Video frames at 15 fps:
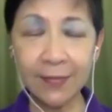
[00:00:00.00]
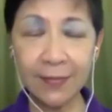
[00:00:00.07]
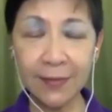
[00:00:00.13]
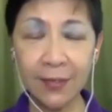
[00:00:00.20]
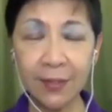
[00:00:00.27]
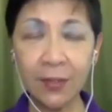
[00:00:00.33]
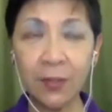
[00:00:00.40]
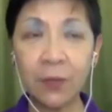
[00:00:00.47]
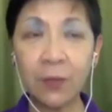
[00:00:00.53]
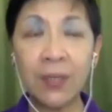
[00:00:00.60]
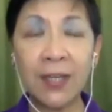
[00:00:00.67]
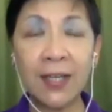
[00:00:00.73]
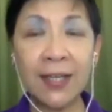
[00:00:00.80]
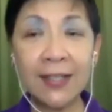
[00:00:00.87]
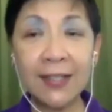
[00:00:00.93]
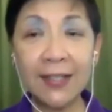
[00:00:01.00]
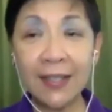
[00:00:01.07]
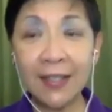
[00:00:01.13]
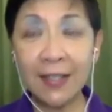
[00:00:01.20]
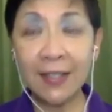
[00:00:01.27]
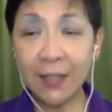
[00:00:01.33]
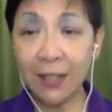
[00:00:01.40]
So release
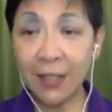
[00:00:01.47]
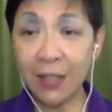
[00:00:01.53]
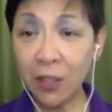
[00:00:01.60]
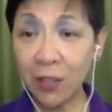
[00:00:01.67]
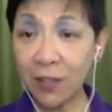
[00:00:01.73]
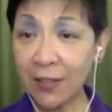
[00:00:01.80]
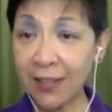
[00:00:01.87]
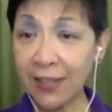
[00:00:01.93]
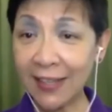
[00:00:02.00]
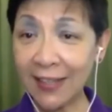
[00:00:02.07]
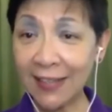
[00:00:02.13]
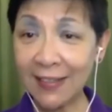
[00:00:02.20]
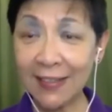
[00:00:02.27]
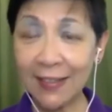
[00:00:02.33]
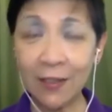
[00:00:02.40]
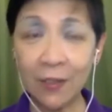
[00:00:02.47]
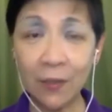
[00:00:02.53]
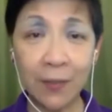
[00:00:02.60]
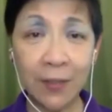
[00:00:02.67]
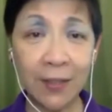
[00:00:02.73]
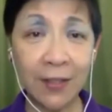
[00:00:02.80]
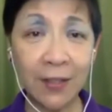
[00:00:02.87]
any tension or tightness that
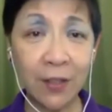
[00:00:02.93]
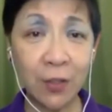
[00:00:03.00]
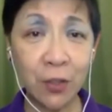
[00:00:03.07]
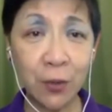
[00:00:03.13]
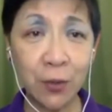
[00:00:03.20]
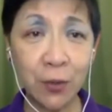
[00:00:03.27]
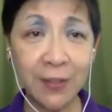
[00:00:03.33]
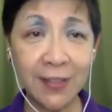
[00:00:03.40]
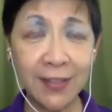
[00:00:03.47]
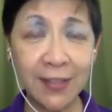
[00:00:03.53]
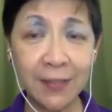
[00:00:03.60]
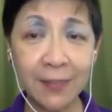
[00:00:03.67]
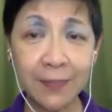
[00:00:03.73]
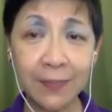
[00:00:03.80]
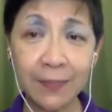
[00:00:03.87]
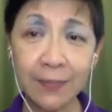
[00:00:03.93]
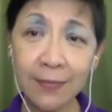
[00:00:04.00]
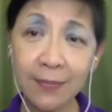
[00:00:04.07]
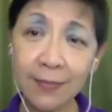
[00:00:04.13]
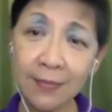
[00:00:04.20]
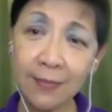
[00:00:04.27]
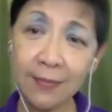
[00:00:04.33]
could be in your shoulders.
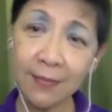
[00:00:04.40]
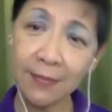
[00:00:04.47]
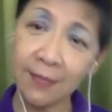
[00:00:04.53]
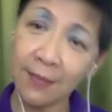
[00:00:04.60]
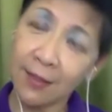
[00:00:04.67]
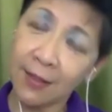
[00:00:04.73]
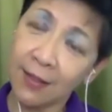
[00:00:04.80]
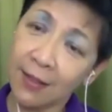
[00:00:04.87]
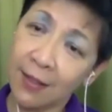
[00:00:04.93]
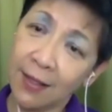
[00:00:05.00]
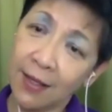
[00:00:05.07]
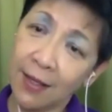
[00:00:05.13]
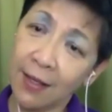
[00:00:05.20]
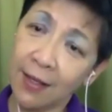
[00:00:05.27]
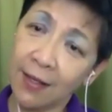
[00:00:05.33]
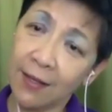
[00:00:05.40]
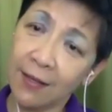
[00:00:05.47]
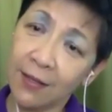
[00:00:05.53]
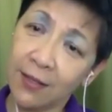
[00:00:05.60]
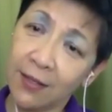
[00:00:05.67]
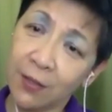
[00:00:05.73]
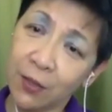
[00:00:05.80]
And now
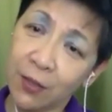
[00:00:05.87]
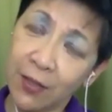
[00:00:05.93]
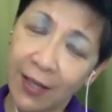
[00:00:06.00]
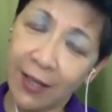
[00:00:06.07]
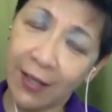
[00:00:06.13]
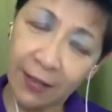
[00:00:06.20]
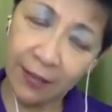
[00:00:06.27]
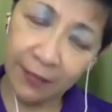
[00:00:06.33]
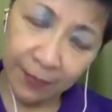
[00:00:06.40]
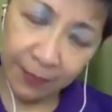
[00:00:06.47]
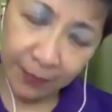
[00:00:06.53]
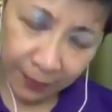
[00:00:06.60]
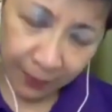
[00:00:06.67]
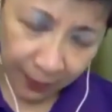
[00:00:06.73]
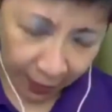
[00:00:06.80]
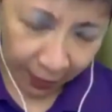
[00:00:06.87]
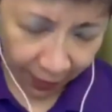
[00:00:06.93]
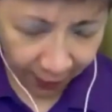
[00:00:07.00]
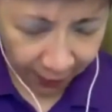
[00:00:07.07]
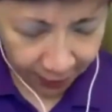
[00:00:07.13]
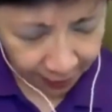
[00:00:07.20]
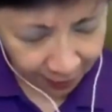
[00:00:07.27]
tilt your head
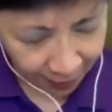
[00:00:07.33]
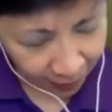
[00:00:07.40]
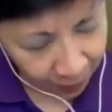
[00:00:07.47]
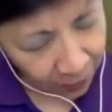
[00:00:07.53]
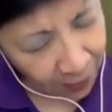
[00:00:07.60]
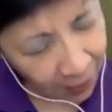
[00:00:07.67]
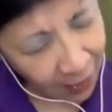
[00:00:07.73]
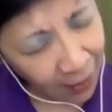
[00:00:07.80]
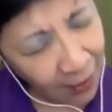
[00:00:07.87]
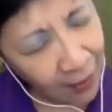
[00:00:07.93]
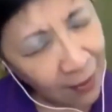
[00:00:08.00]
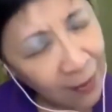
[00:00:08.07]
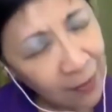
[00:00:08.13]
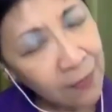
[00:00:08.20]
and slowly